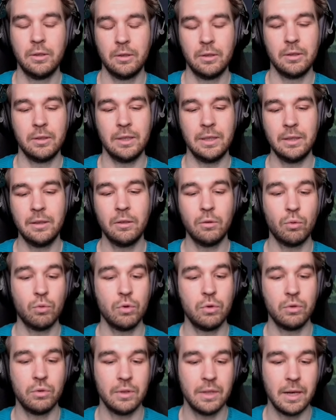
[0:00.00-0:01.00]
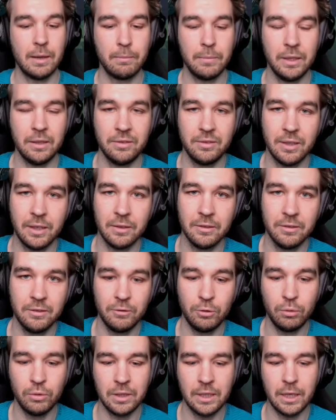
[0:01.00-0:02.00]
in the order that makes sense
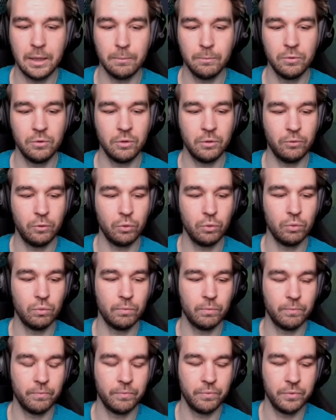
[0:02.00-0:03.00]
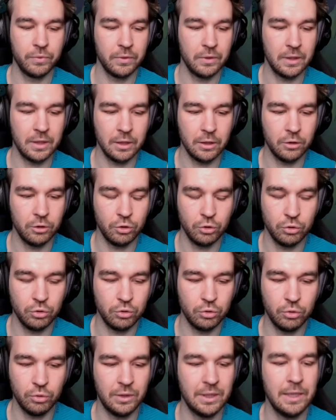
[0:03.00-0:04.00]
to the game. So if you
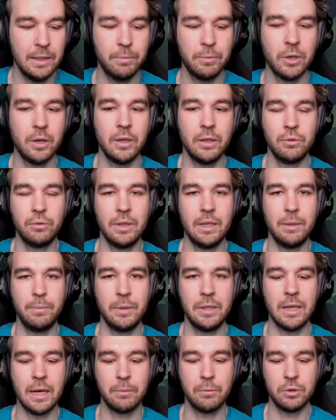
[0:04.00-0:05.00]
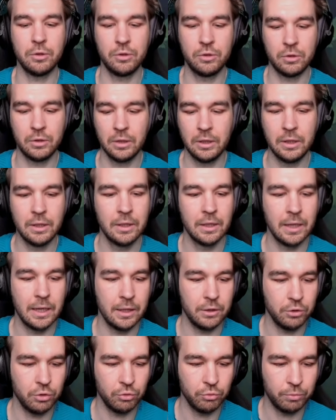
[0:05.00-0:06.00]
keep dying to AP damage
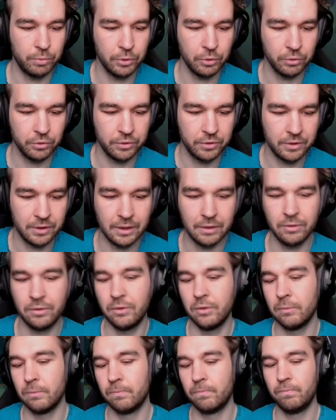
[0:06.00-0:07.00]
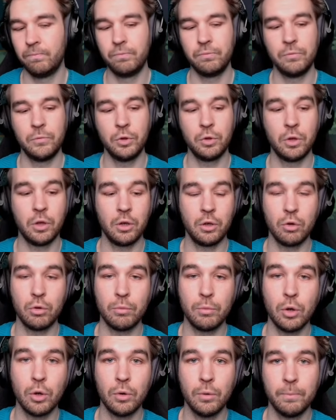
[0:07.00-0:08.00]
and you build this, you're going to go
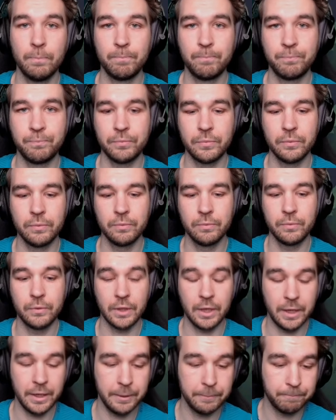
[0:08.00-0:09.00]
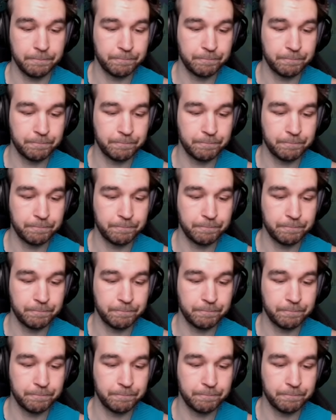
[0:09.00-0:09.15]
Maw. Get it?